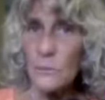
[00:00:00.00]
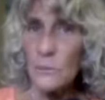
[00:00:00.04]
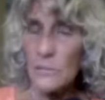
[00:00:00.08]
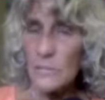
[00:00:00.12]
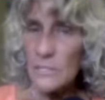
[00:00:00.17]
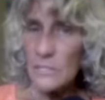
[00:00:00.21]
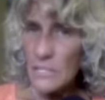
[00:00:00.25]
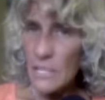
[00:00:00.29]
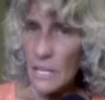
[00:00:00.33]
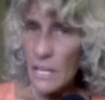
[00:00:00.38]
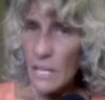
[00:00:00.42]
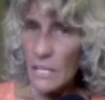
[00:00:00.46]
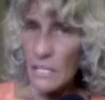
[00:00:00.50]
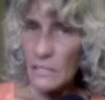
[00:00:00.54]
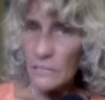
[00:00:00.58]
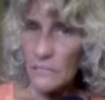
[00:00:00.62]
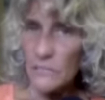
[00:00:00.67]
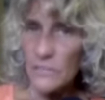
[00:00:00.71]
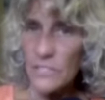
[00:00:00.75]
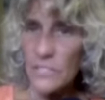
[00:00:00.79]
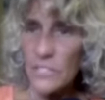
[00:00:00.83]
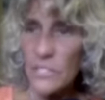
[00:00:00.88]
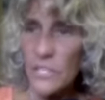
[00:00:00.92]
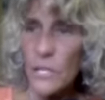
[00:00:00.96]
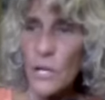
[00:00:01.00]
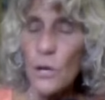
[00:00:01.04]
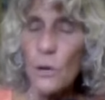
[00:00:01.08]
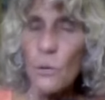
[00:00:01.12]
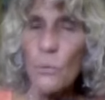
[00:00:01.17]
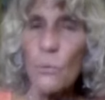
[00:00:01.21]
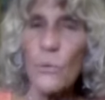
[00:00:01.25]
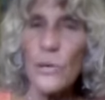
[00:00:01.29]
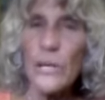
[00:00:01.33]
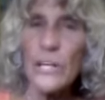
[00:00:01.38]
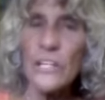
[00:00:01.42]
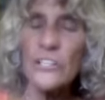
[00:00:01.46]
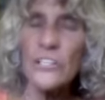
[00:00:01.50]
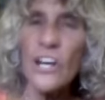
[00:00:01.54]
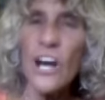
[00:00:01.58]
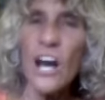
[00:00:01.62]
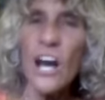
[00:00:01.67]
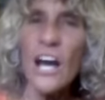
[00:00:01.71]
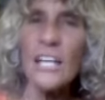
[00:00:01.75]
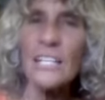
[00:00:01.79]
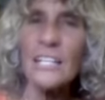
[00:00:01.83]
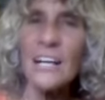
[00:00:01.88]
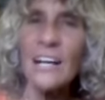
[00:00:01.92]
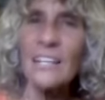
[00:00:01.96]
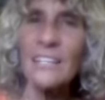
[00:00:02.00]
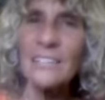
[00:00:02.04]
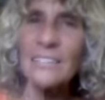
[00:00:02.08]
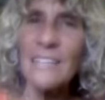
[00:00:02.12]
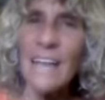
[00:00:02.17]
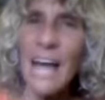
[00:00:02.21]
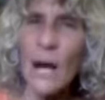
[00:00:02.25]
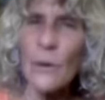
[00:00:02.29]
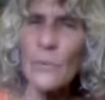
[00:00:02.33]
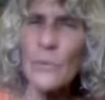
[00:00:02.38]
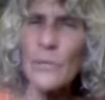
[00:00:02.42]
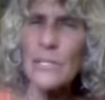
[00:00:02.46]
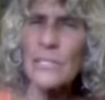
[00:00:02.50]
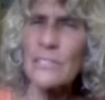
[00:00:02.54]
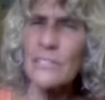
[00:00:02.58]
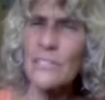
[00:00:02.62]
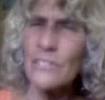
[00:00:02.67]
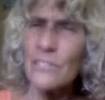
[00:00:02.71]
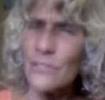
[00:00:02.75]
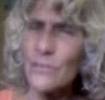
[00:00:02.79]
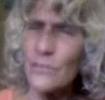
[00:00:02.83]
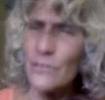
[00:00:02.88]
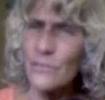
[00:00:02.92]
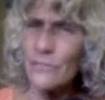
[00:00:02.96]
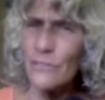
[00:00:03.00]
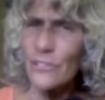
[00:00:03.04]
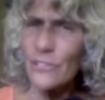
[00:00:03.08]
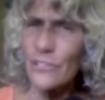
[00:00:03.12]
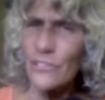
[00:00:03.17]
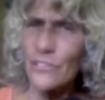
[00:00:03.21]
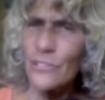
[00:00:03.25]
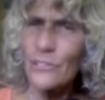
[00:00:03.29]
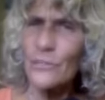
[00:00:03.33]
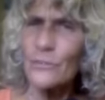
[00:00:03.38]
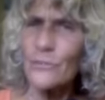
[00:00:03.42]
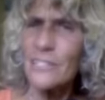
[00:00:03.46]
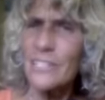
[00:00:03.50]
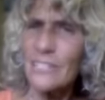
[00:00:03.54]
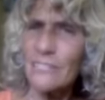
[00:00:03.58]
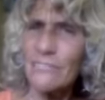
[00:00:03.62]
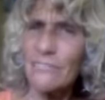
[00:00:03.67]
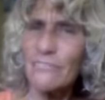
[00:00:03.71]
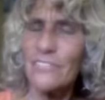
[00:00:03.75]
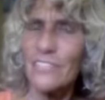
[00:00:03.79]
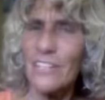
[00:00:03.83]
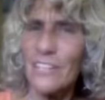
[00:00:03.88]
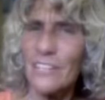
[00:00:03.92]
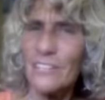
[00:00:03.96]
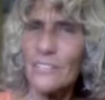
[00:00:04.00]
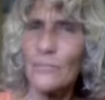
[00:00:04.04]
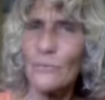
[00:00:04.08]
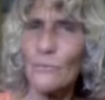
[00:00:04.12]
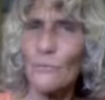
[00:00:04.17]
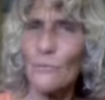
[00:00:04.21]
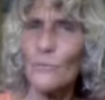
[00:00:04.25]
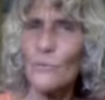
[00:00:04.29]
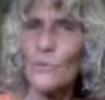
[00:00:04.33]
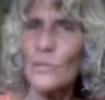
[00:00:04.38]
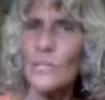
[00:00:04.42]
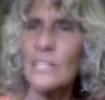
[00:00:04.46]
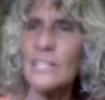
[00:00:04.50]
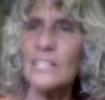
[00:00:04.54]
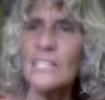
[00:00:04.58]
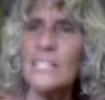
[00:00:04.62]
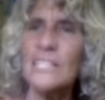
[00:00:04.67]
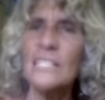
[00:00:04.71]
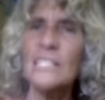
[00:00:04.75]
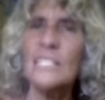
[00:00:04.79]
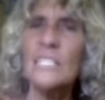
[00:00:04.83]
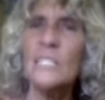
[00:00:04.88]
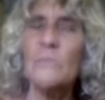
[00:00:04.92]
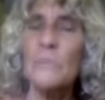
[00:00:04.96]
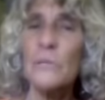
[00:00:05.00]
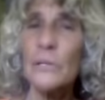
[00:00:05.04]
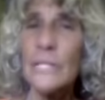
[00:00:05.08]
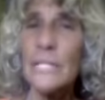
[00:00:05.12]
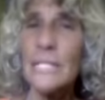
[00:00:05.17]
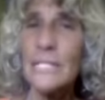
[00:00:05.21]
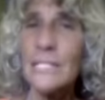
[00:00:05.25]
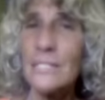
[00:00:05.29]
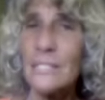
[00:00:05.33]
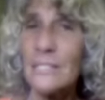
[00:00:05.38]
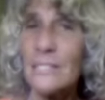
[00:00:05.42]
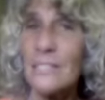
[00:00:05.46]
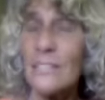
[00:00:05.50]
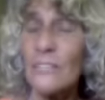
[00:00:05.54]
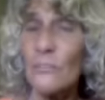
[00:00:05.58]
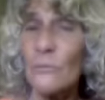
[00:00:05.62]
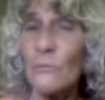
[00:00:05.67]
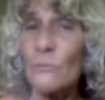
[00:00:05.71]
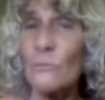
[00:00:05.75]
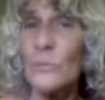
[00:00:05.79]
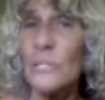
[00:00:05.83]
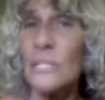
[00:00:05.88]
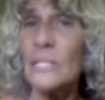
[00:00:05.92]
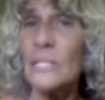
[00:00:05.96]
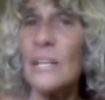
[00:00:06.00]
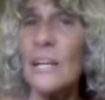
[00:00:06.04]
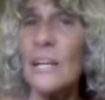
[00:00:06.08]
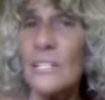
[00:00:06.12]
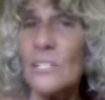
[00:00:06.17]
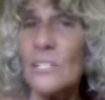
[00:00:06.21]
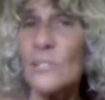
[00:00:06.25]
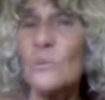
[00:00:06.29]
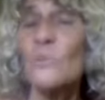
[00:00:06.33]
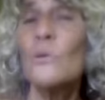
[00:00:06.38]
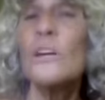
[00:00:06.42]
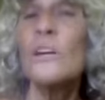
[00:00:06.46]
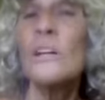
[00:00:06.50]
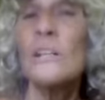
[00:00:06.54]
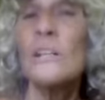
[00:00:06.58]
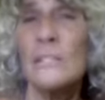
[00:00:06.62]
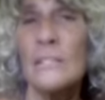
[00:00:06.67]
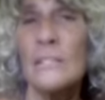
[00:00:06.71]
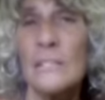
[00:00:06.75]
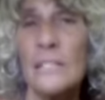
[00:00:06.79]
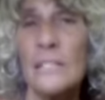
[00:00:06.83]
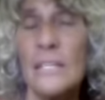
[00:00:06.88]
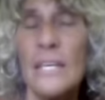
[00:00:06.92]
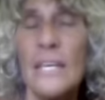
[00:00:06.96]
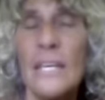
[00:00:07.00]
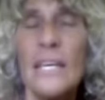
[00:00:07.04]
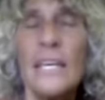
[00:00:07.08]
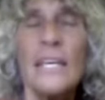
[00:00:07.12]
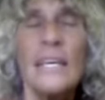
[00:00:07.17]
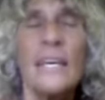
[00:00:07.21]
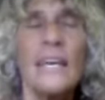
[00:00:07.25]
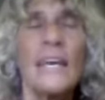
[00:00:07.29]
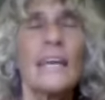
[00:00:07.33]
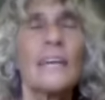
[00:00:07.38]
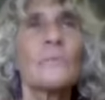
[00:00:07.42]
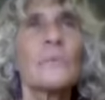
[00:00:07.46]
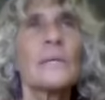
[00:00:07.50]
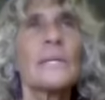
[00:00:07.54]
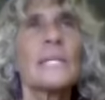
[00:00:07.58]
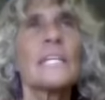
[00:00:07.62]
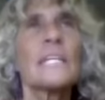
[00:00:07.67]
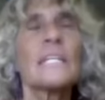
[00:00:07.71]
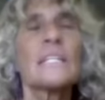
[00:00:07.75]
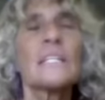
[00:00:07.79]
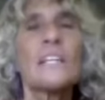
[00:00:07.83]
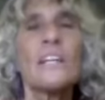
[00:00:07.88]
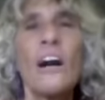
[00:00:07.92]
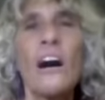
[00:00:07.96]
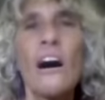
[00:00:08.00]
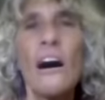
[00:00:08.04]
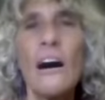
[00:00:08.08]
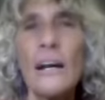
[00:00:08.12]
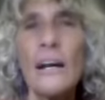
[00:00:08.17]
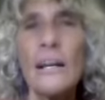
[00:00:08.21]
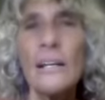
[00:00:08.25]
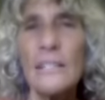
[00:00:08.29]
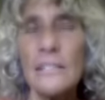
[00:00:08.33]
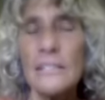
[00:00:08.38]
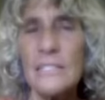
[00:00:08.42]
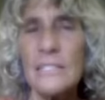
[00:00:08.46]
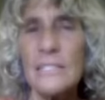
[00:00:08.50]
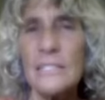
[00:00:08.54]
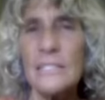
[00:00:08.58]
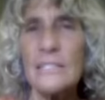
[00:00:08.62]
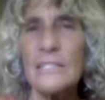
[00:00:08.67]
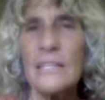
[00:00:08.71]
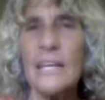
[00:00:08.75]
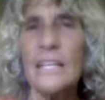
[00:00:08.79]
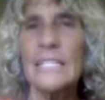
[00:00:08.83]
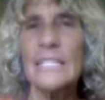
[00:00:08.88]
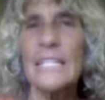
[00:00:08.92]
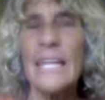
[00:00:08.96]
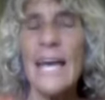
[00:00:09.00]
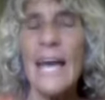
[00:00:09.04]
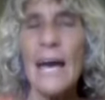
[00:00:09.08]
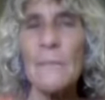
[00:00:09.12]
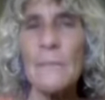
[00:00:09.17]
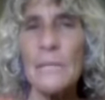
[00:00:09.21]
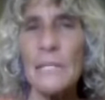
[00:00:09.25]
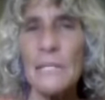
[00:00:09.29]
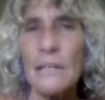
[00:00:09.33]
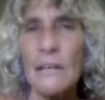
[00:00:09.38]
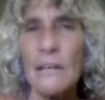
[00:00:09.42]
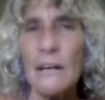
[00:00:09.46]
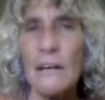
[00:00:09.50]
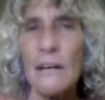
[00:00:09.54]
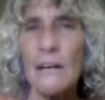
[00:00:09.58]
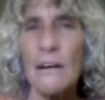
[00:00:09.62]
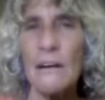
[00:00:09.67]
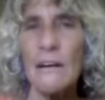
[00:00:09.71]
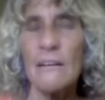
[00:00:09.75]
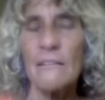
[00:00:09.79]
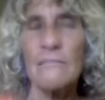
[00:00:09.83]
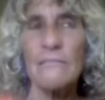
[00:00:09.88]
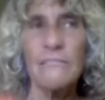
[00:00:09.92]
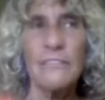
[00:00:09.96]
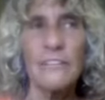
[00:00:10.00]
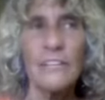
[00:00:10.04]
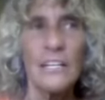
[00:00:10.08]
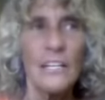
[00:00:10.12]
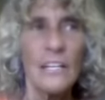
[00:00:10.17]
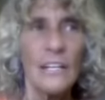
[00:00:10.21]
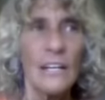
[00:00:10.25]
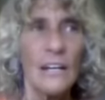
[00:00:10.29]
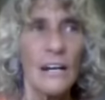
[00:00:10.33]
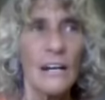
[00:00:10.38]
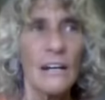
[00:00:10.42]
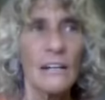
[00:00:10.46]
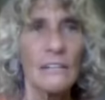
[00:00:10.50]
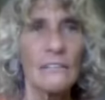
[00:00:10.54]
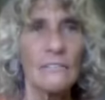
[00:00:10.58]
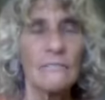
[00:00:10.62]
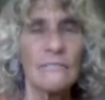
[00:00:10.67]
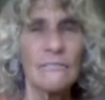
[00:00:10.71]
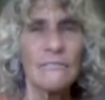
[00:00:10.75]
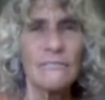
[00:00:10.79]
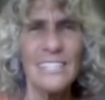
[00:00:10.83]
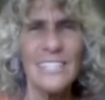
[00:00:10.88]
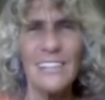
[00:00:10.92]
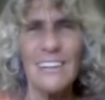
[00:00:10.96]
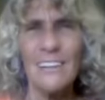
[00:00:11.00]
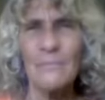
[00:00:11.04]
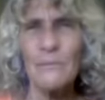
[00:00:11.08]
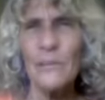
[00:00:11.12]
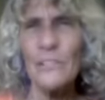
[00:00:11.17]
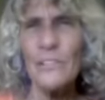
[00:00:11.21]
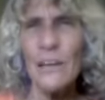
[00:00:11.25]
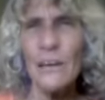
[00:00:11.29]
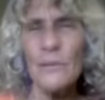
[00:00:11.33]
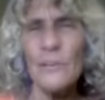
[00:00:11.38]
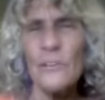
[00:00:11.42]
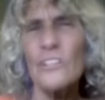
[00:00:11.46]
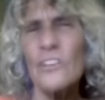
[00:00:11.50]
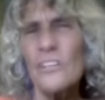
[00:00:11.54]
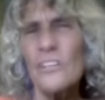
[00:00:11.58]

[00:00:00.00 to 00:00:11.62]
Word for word: to ourselves we're not allowing the universe to gift us with the experiences that the real us wants. And we get caught in this dynamic of, of I'm going I'm